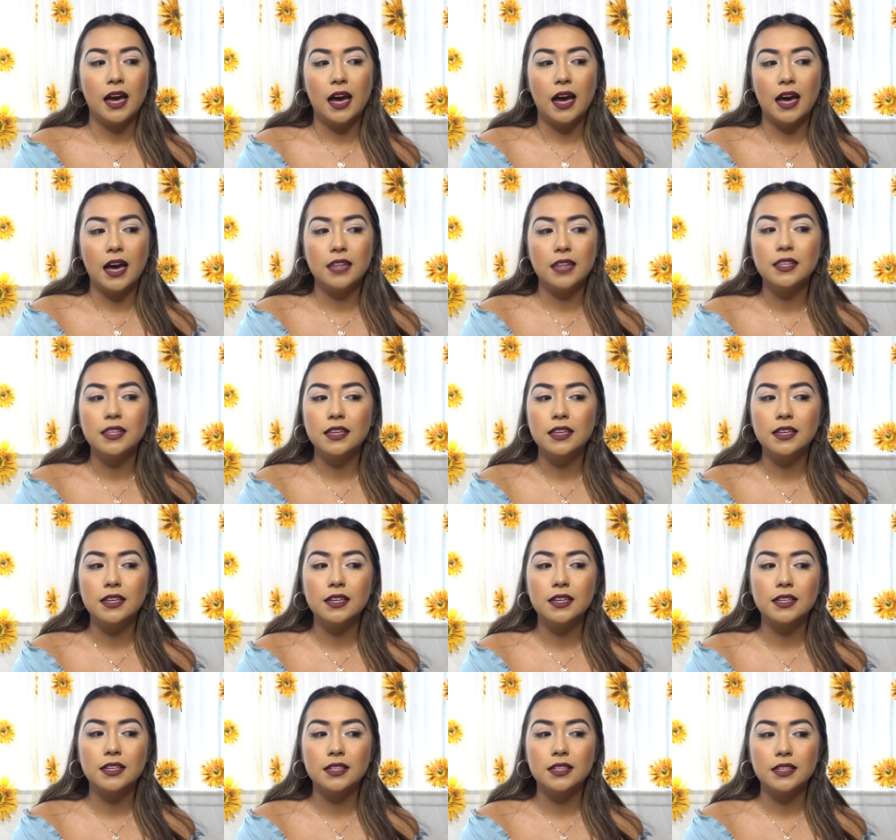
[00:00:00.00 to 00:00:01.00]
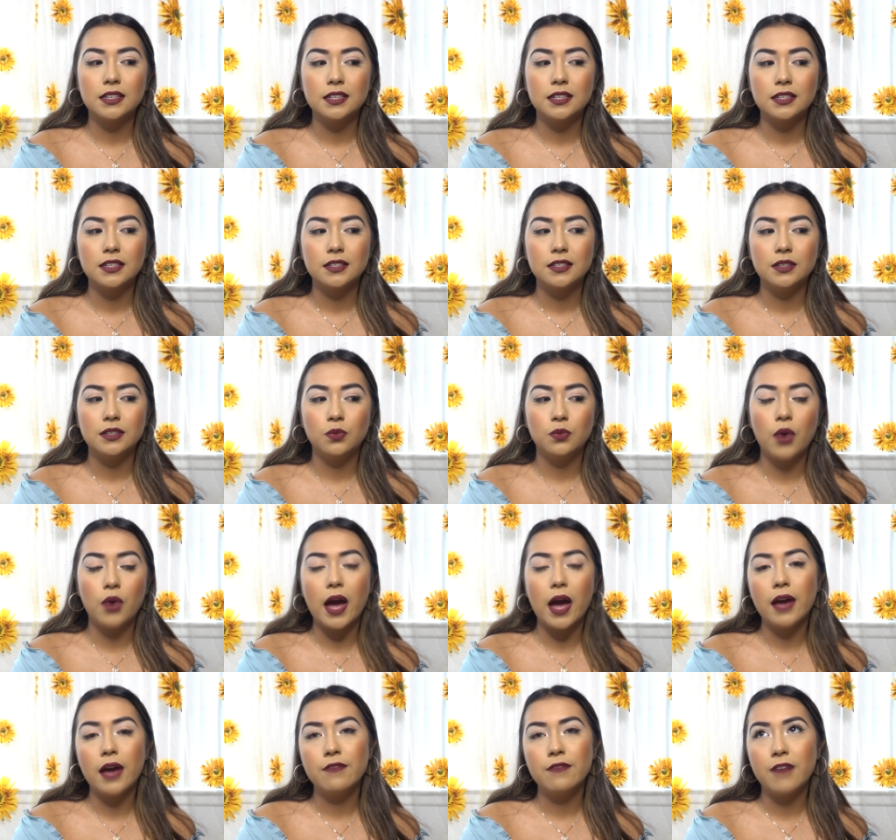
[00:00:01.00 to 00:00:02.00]
I think, well,
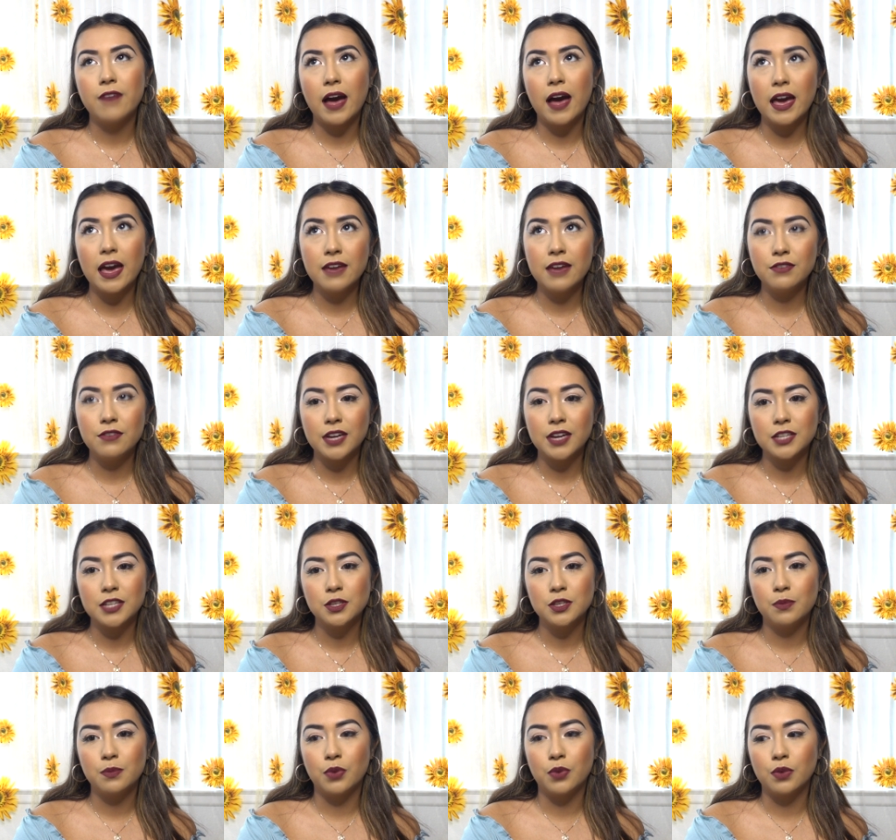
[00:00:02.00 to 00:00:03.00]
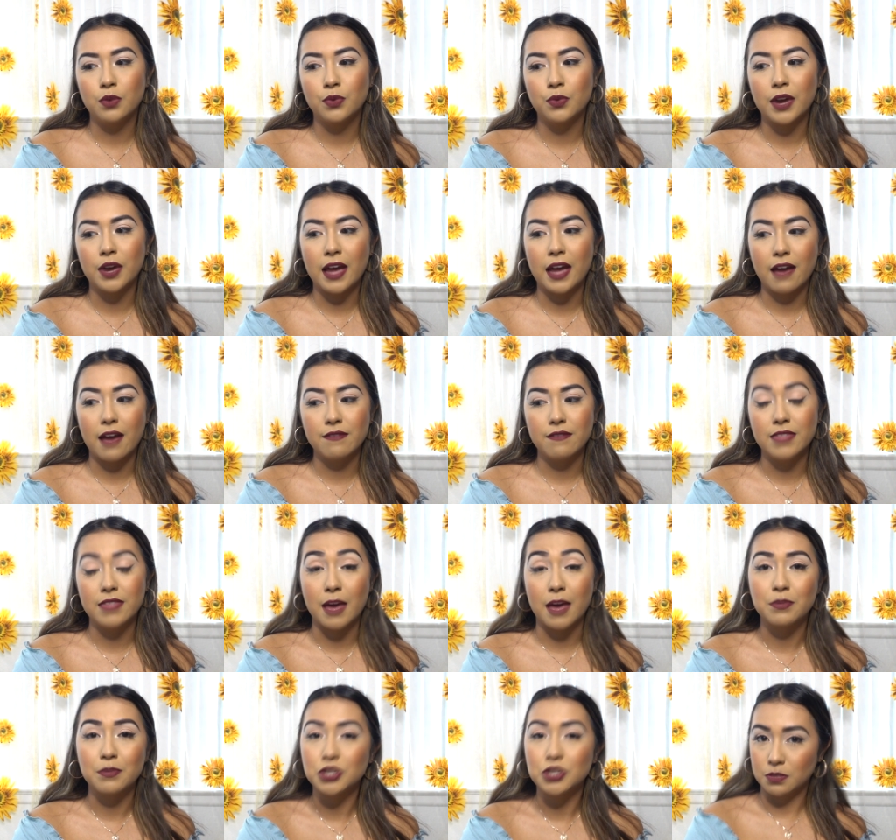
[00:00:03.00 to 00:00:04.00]
if I ever get to the point where I have
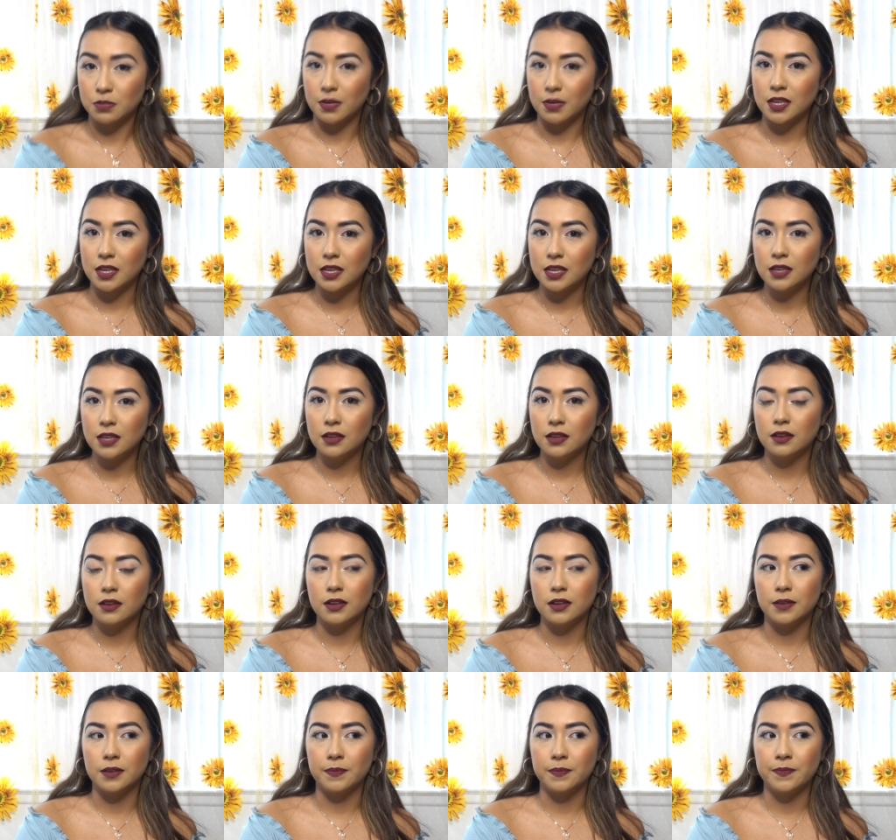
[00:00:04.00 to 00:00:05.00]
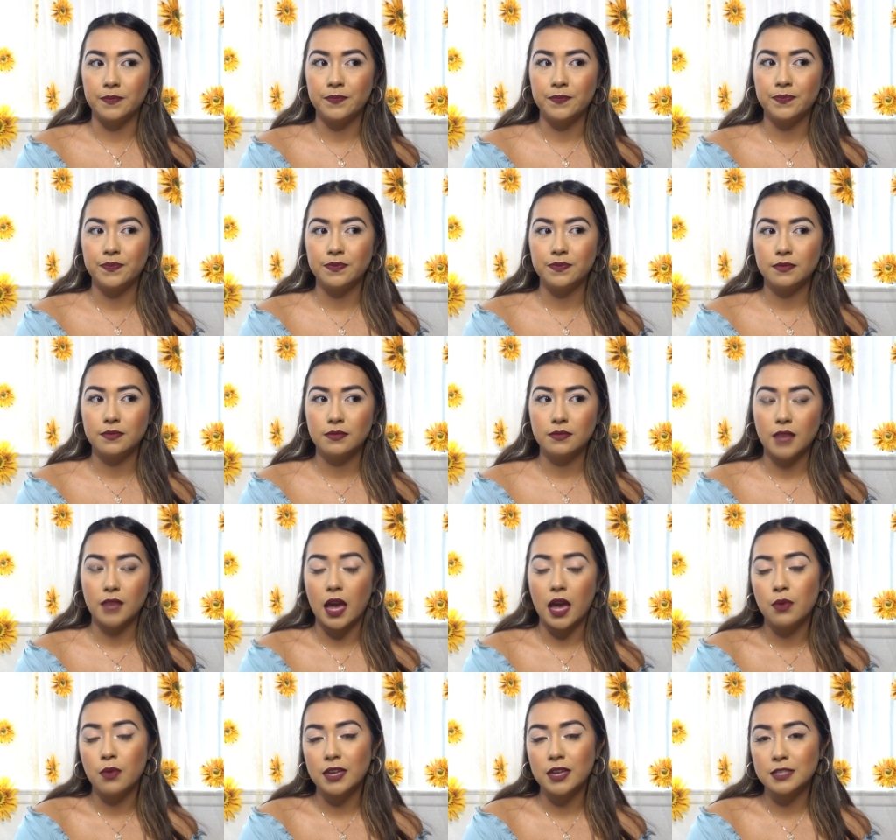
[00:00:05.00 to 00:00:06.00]
that much money,
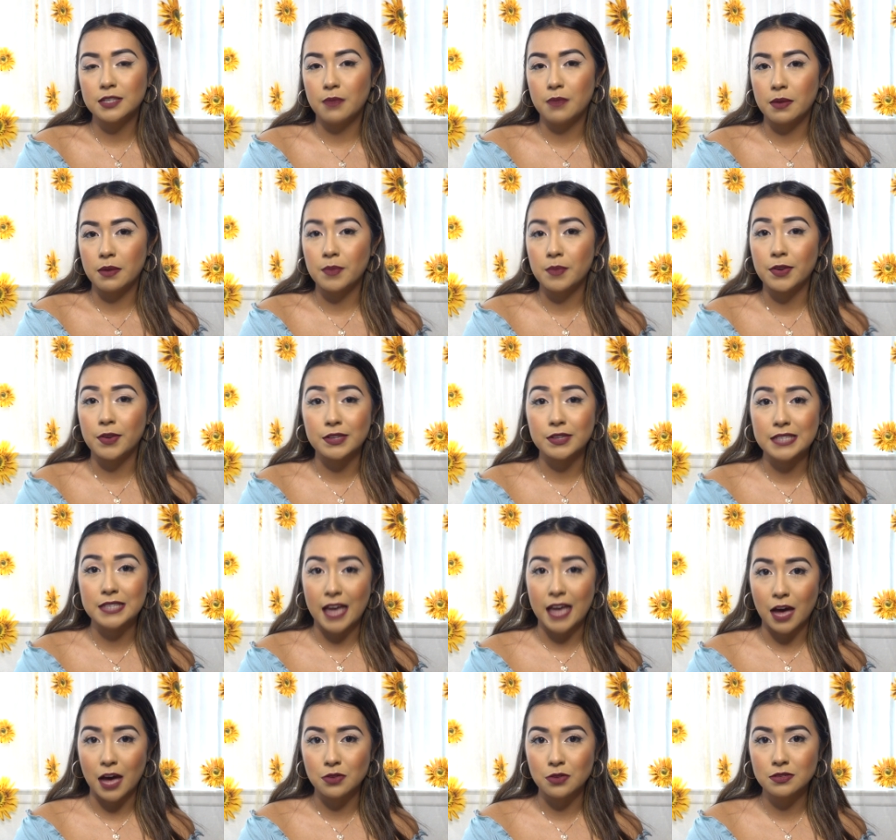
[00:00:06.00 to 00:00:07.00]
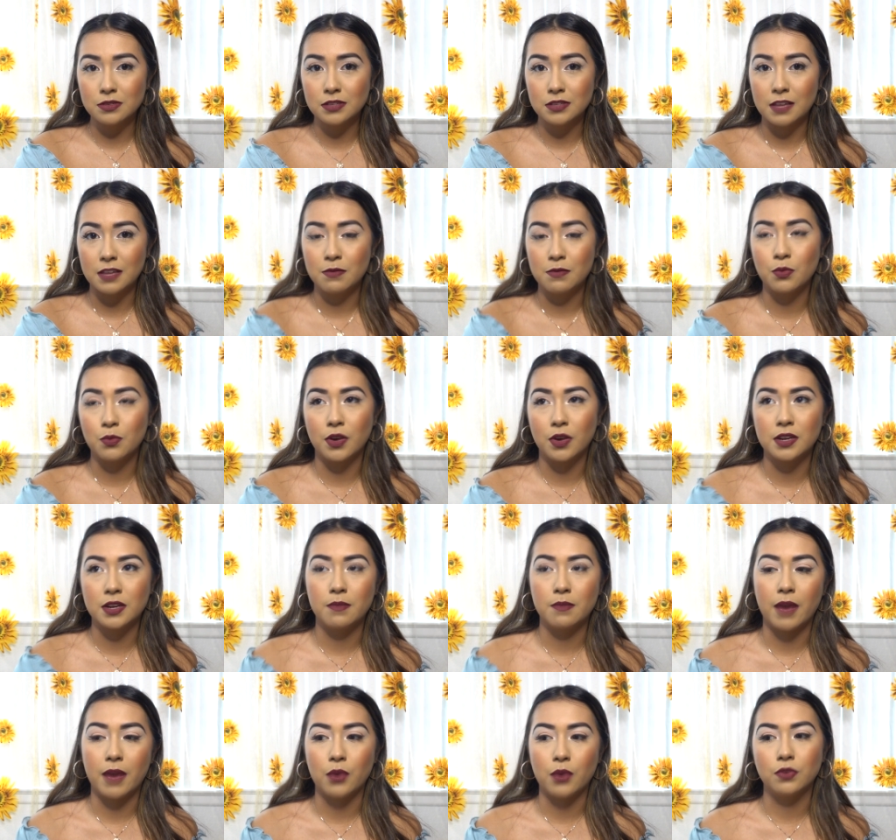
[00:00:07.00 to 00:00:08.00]
I would like to buy my parents a house. They've been wanting to
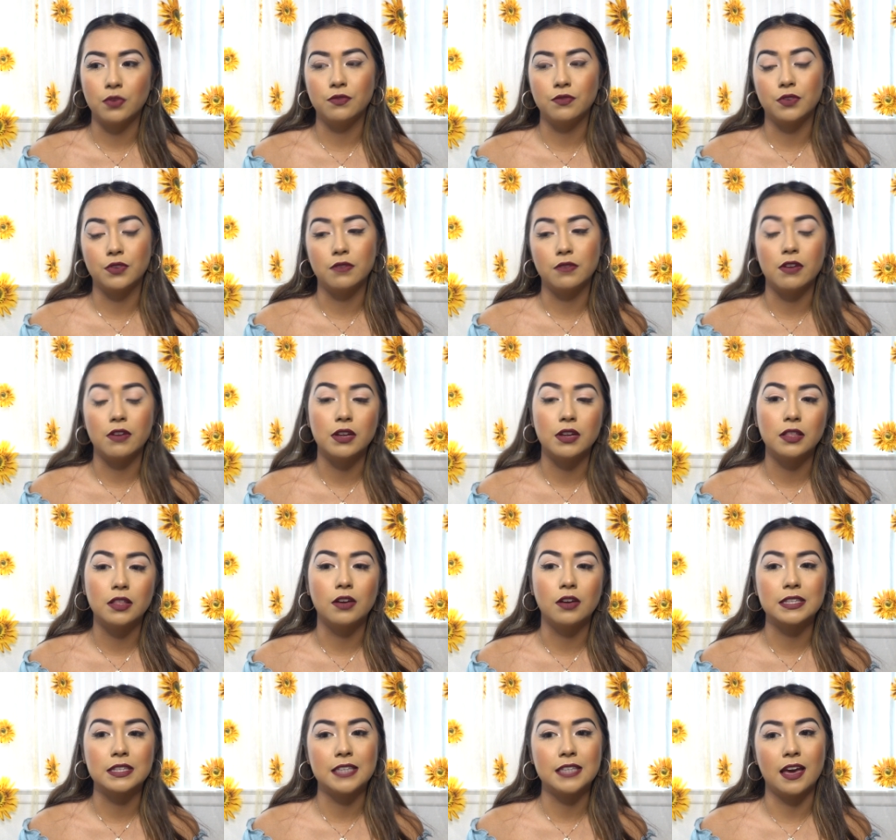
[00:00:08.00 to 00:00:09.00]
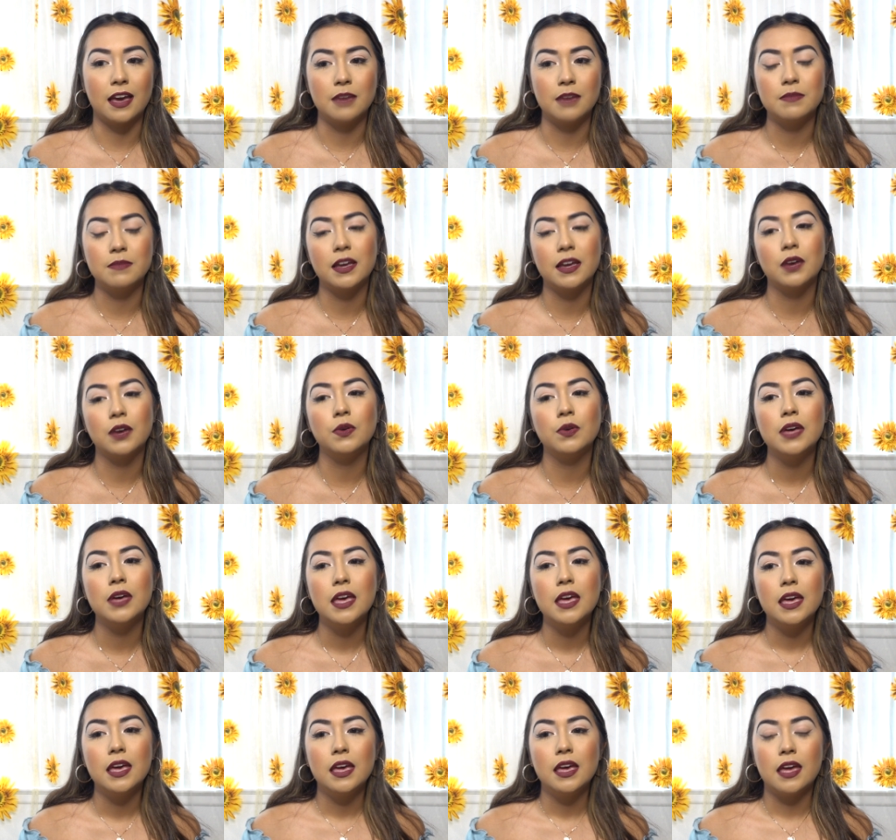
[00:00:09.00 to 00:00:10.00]
buy one for a very long time now,
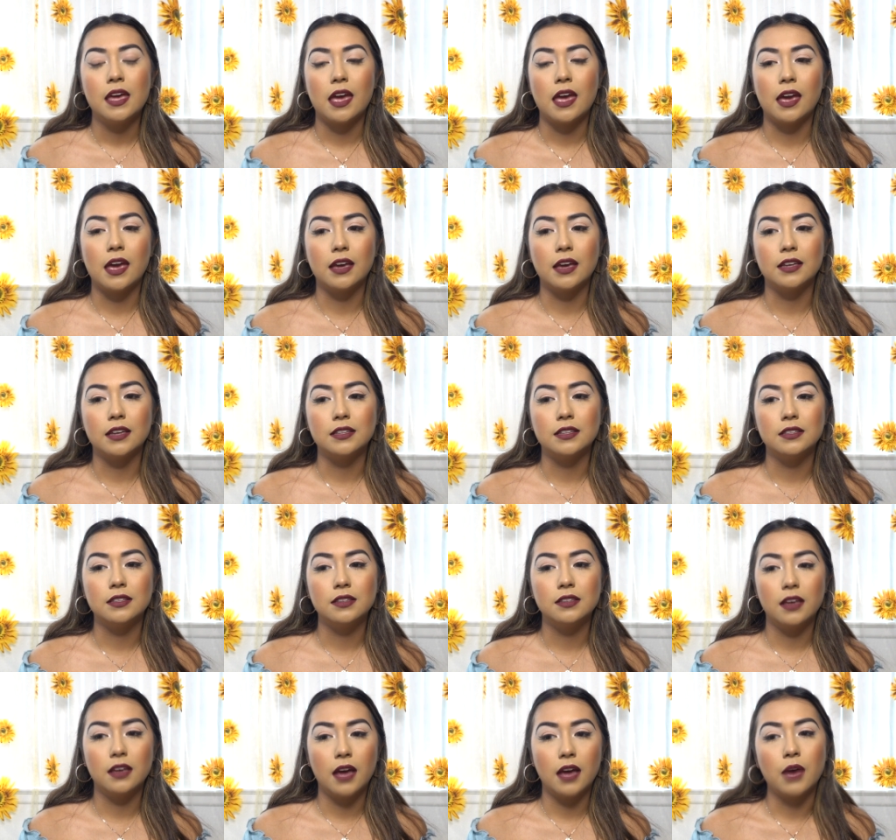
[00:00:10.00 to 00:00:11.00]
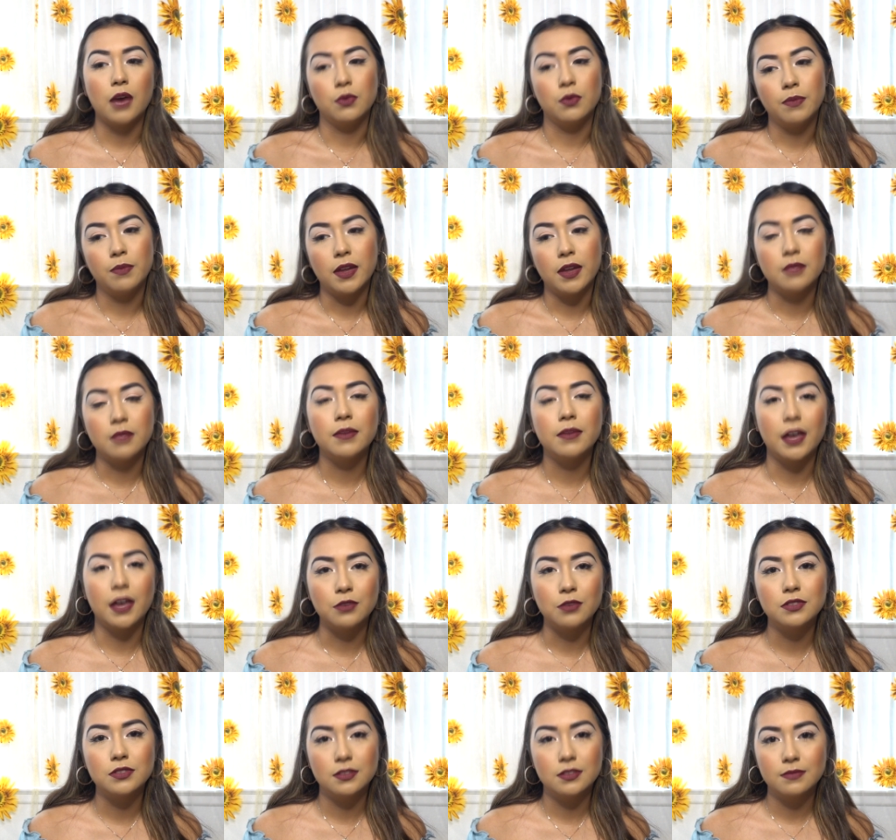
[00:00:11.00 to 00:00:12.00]
and I would buy them a
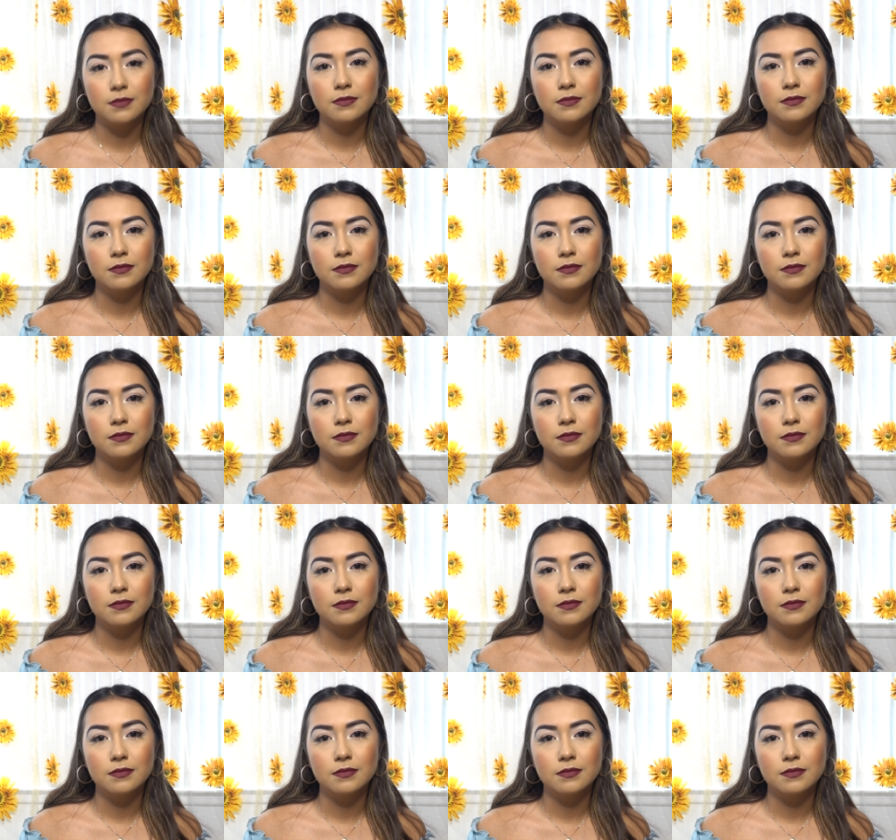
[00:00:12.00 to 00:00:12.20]
house.